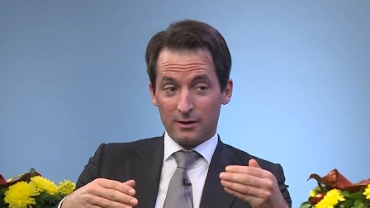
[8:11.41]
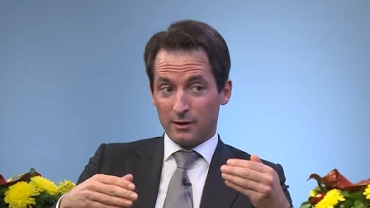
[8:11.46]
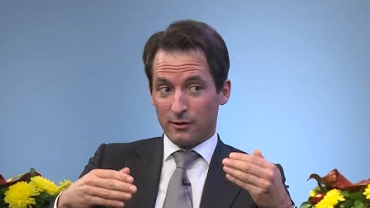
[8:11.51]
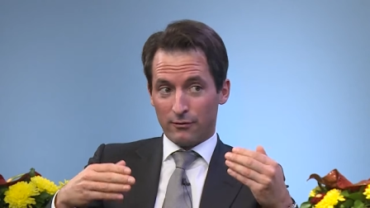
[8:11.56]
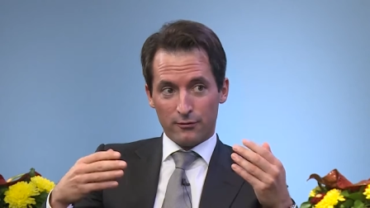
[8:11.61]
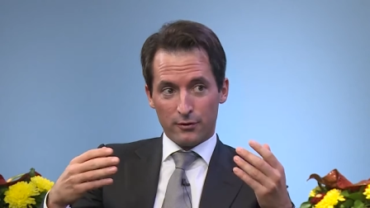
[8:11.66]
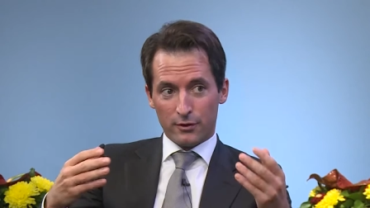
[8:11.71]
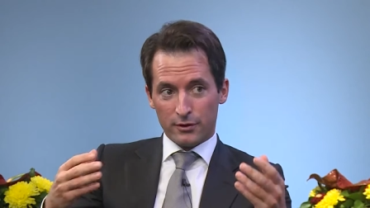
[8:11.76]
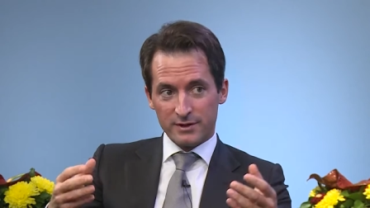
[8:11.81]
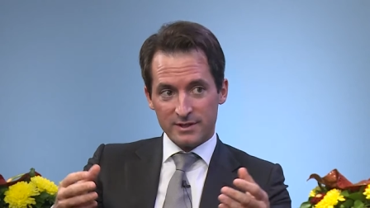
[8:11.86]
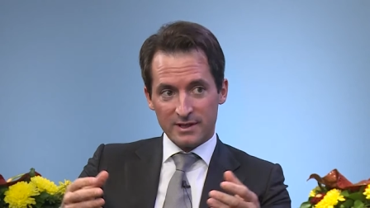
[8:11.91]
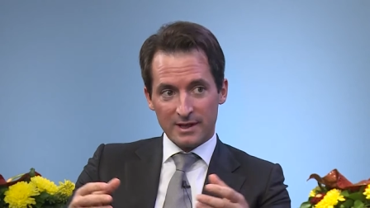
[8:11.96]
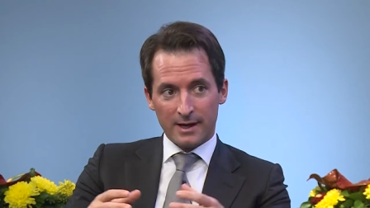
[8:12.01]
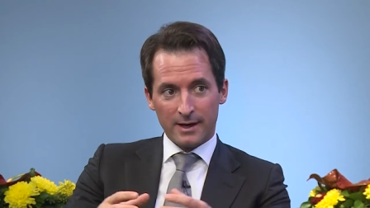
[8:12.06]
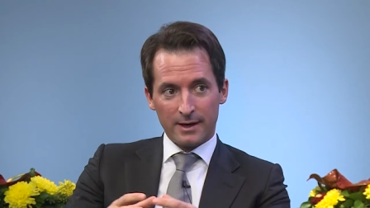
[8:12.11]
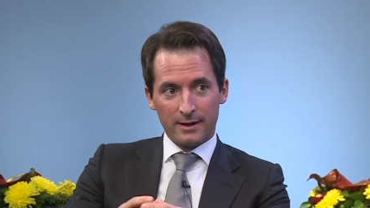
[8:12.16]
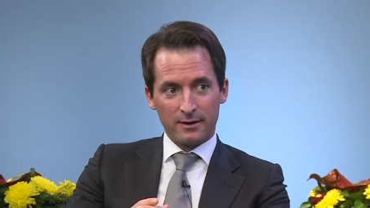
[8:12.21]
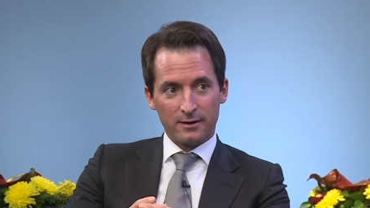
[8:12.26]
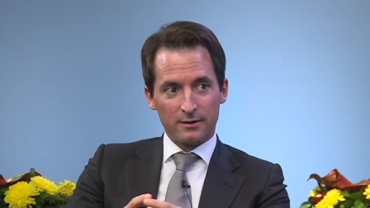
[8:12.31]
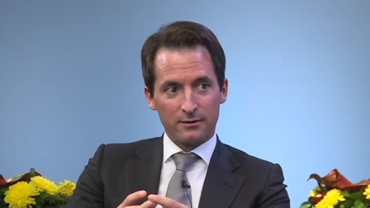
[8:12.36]
the first
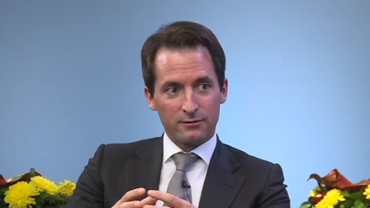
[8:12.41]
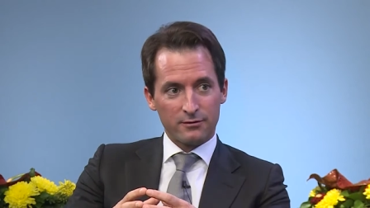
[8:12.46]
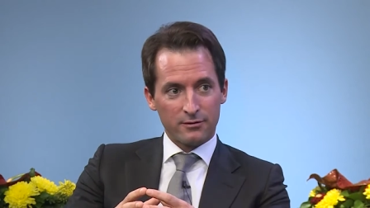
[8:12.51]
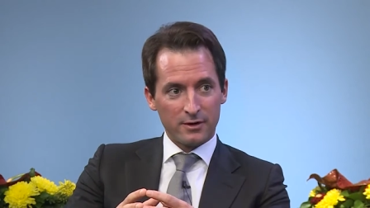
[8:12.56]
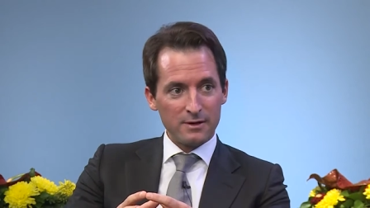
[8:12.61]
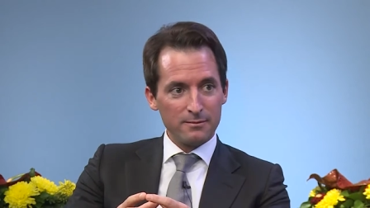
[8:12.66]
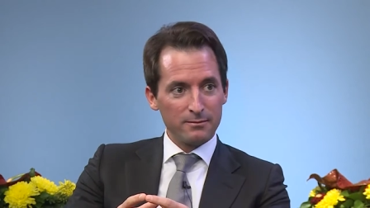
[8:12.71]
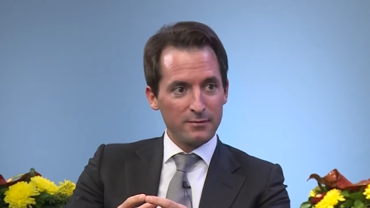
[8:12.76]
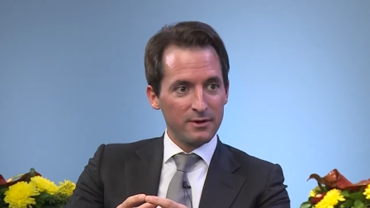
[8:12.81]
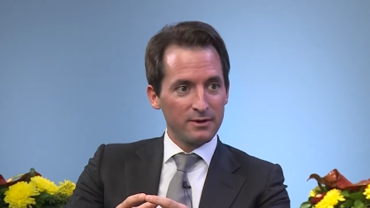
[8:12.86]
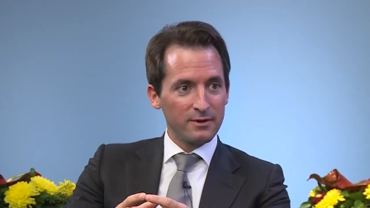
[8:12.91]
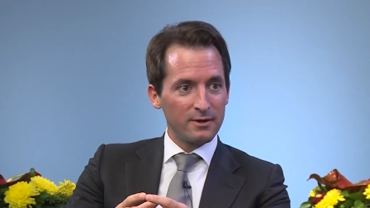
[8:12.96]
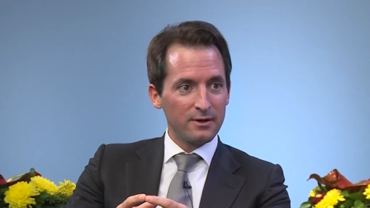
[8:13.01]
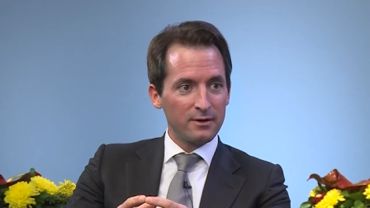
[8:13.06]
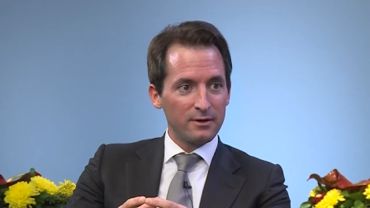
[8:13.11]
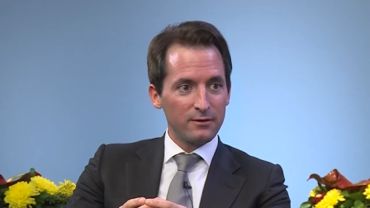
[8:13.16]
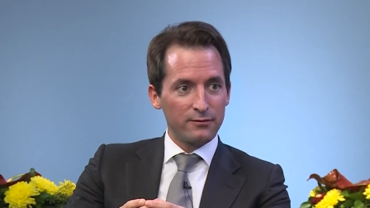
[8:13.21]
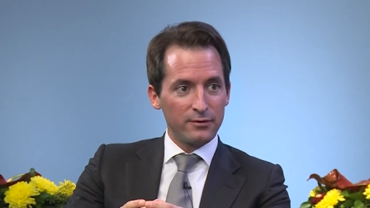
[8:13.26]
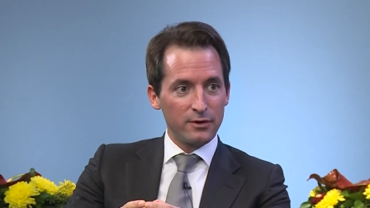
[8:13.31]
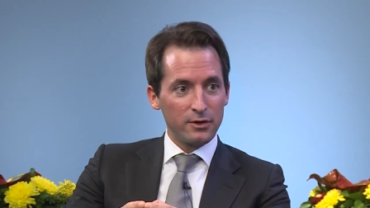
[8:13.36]
line treatment in
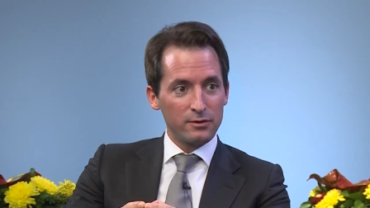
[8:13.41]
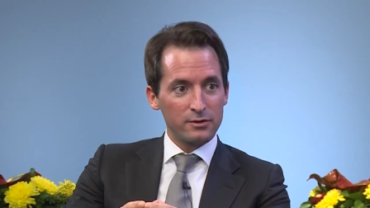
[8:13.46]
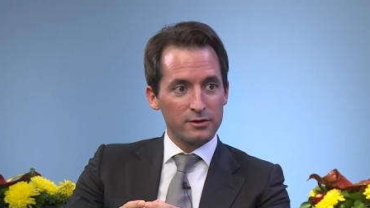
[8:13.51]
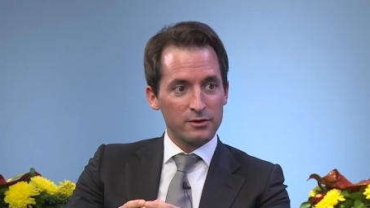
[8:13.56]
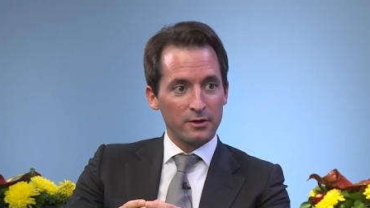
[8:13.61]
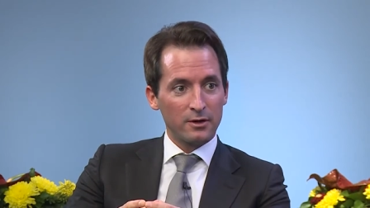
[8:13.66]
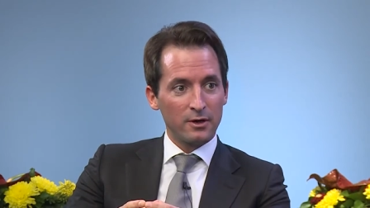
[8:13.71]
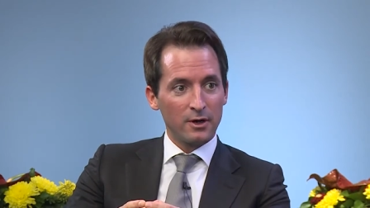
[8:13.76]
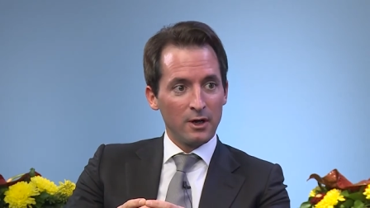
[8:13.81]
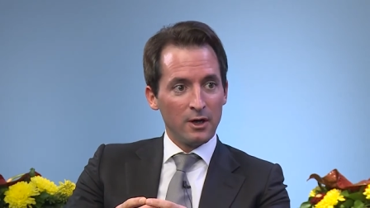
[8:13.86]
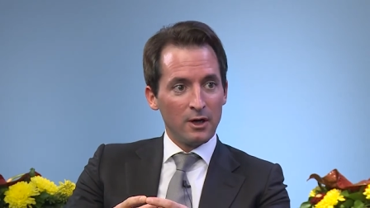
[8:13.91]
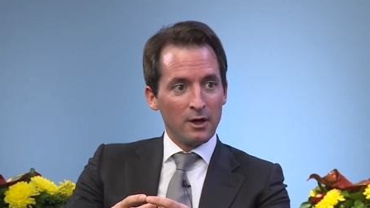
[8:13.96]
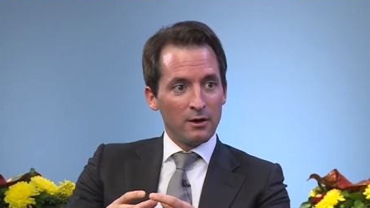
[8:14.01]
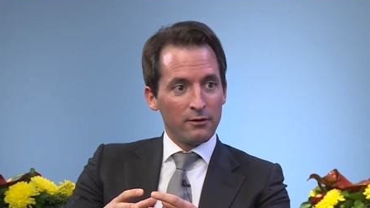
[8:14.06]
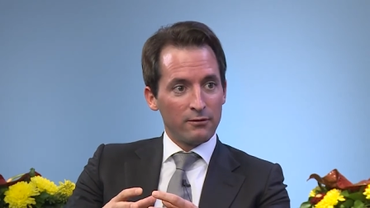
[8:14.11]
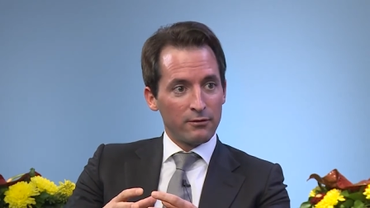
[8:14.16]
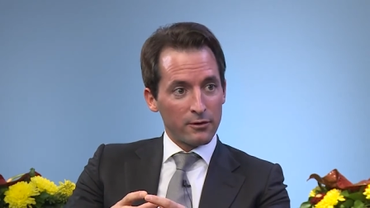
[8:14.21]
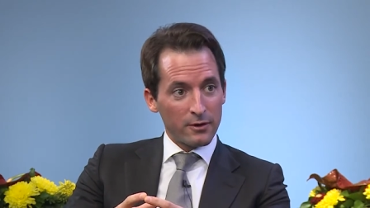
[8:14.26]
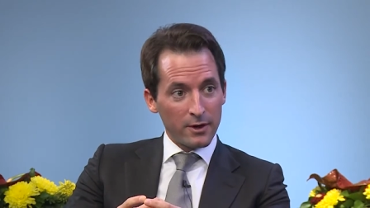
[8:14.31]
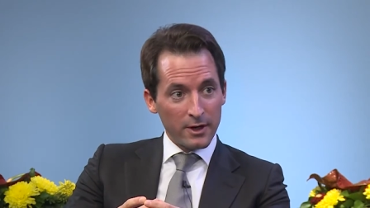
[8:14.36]
the future
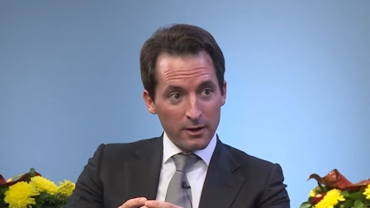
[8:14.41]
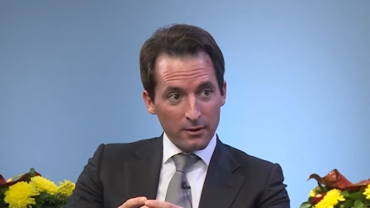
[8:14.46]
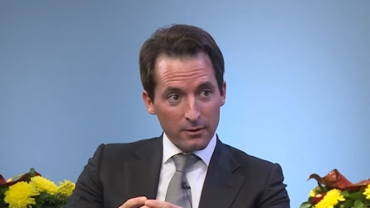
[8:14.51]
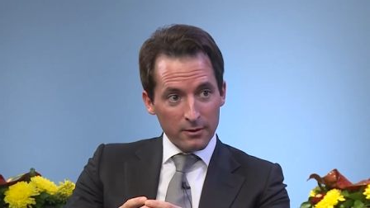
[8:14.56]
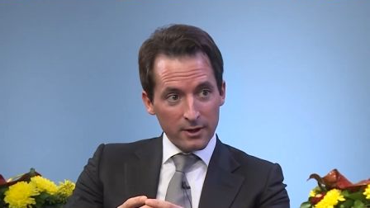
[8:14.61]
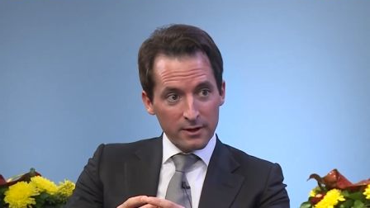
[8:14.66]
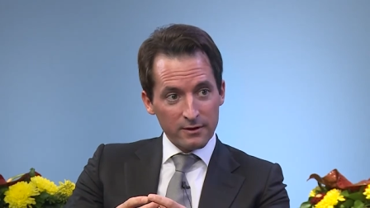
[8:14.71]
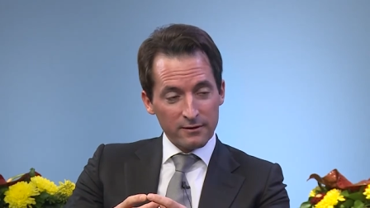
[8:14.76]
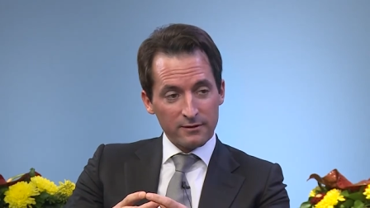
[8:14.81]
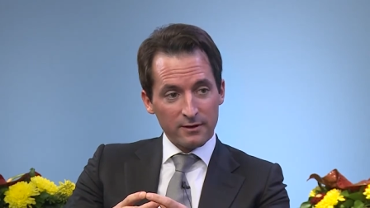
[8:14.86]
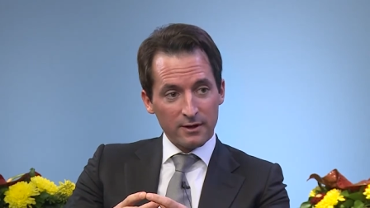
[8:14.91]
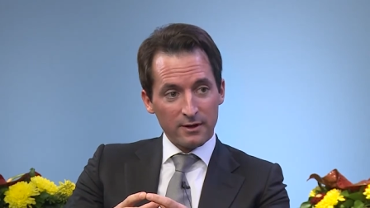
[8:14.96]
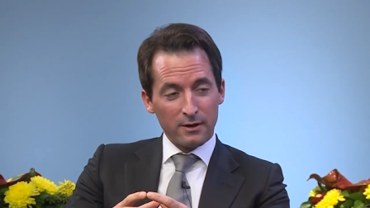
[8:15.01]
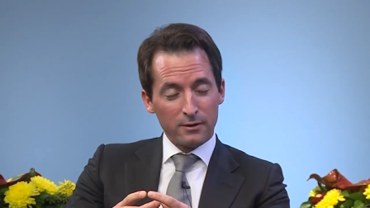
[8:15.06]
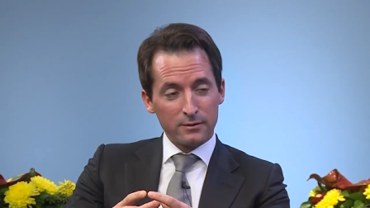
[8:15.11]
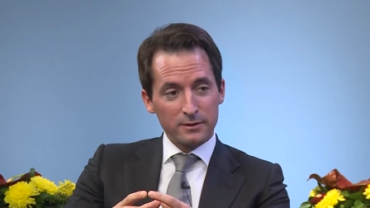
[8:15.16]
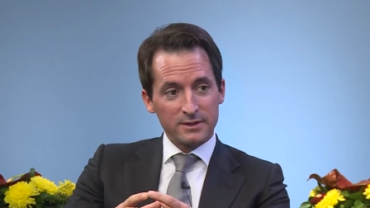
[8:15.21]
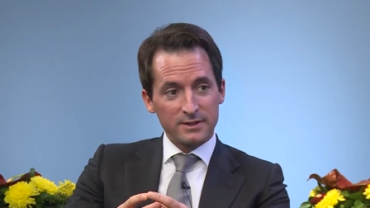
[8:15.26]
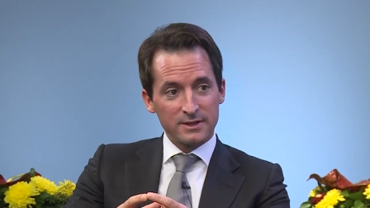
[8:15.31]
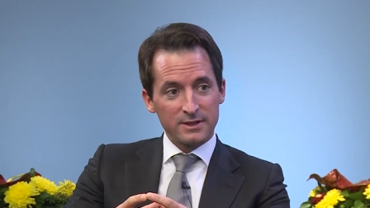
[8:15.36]
for aortic
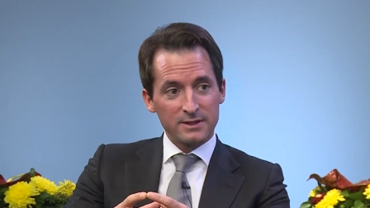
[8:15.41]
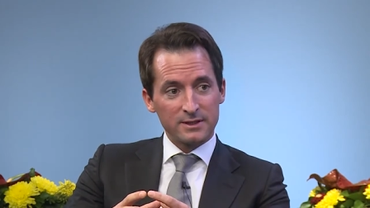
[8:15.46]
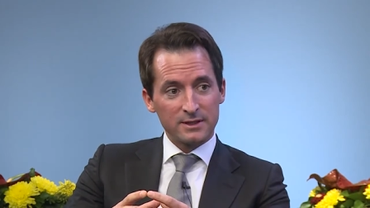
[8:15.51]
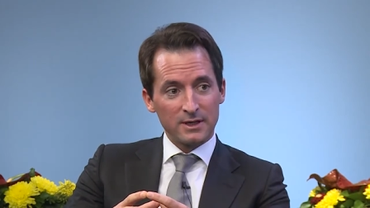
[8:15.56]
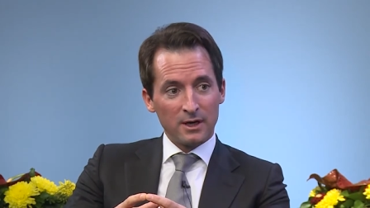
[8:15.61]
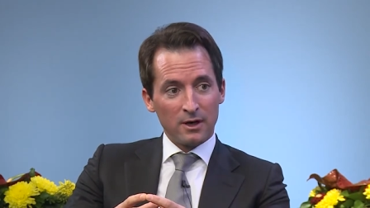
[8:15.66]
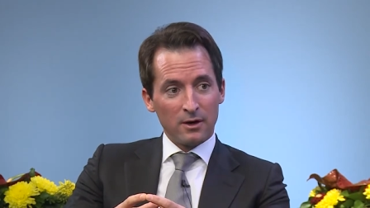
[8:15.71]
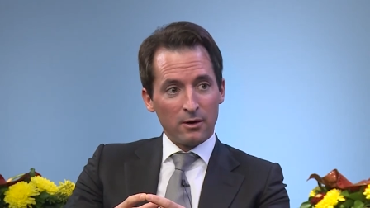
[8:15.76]
stenosis?